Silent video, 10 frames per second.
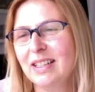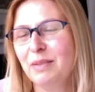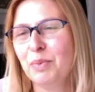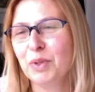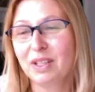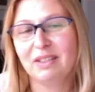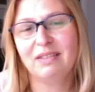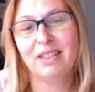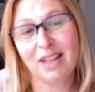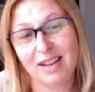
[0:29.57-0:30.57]
the book
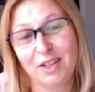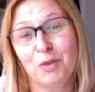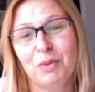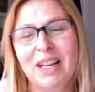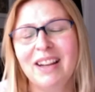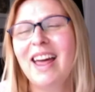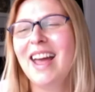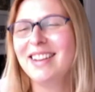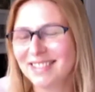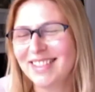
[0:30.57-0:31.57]
that I know well,
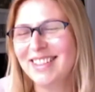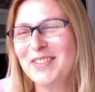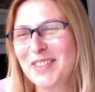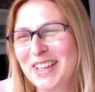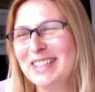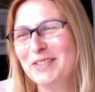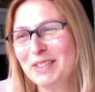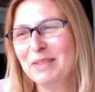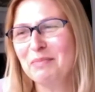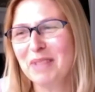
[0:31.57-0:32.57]
and in fact
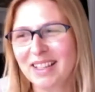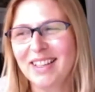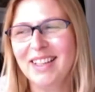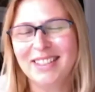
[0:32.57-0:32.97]
written by